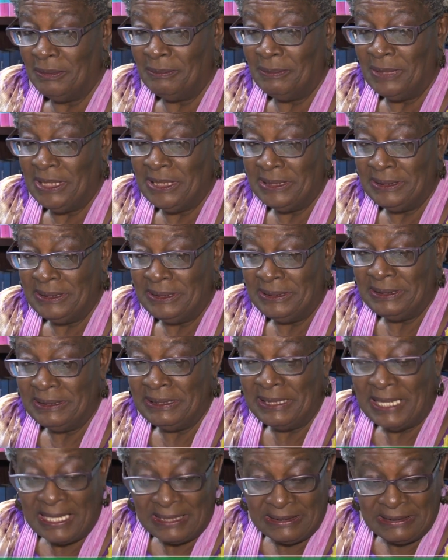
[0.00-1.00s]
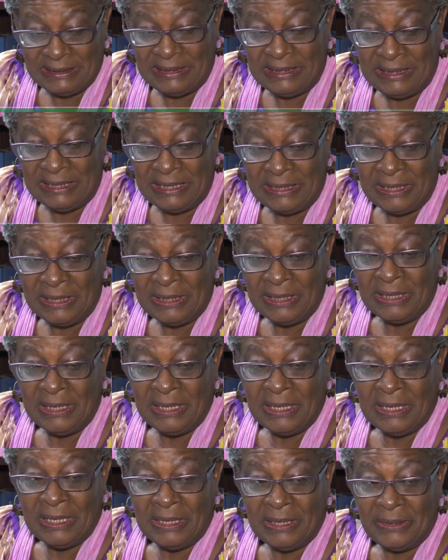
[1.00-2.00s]
been gladly
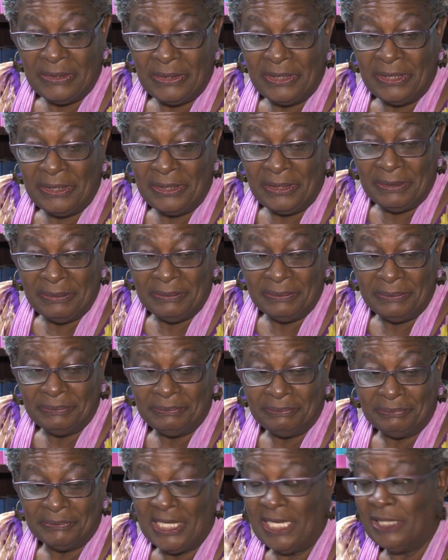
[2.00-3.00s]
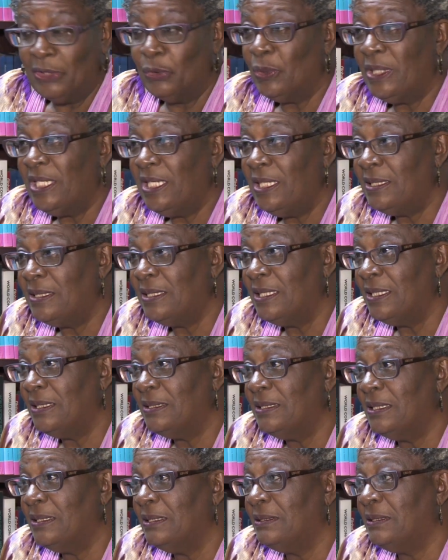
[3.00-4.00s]

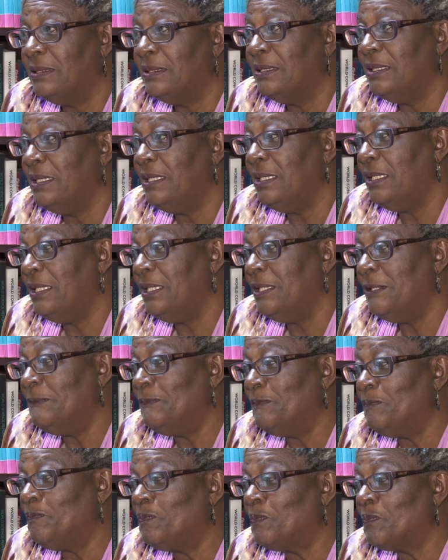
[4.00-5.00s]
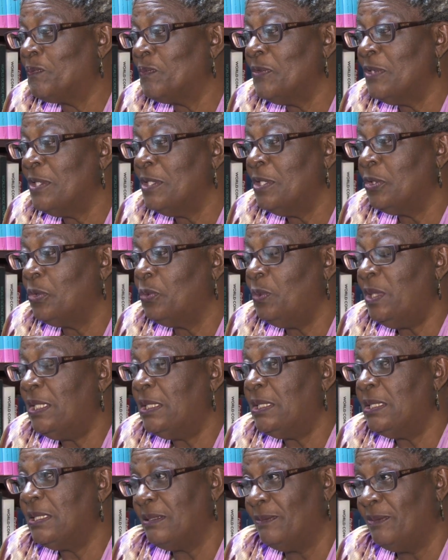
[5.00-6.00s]
allocated the
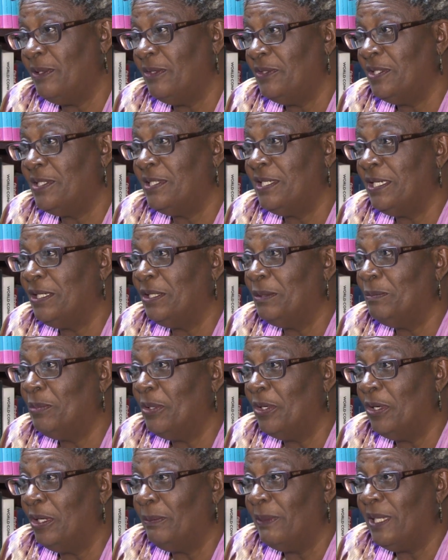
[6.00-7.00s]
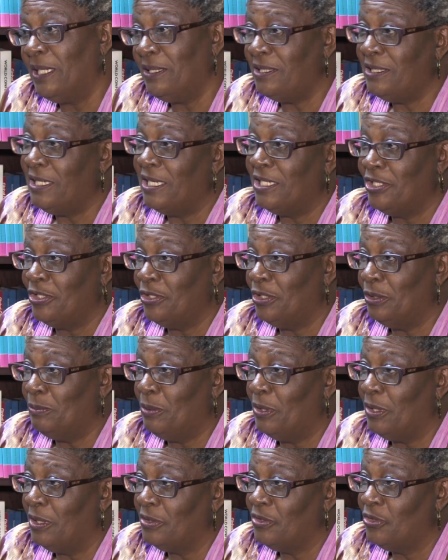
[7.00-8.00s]
Queen Elizabeth II Park by the National
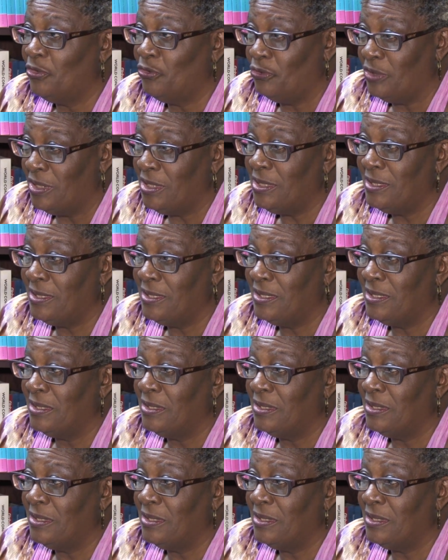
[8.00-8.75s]
Parks Trust.